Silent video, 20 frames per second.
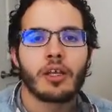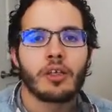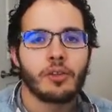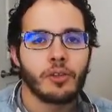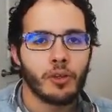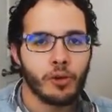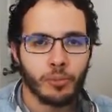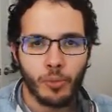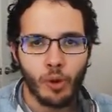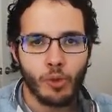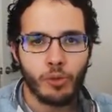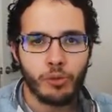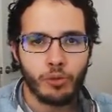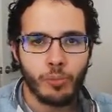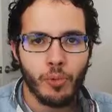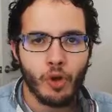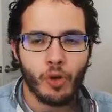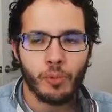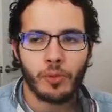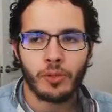They're both
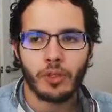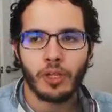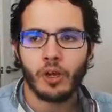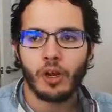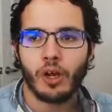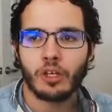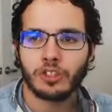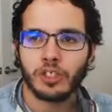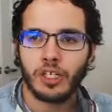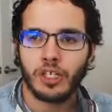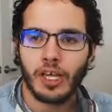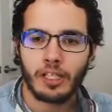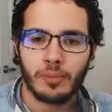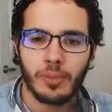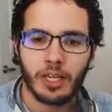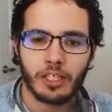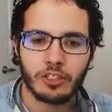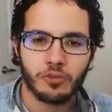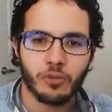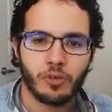Pokemon that got
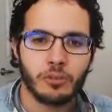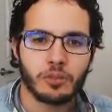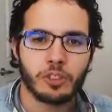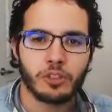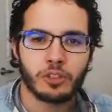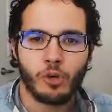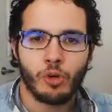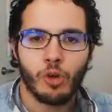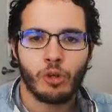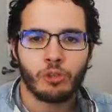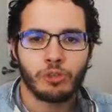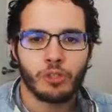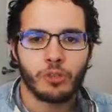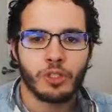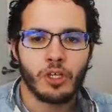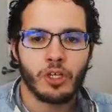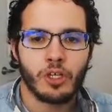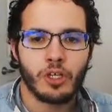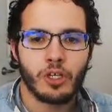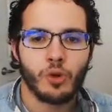Gigantamax forms. There's also
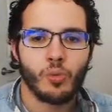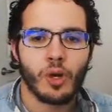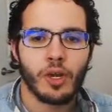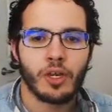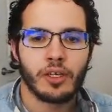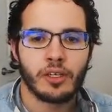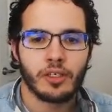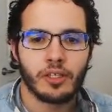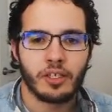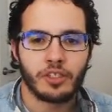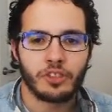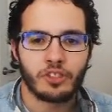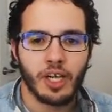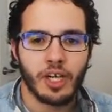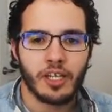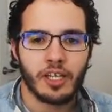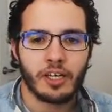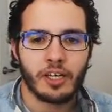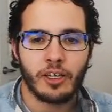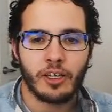the other one, the
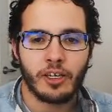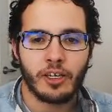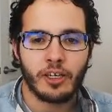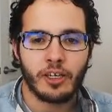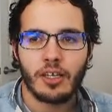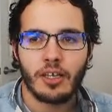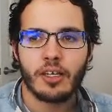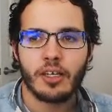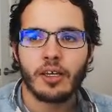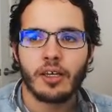Giant Cake.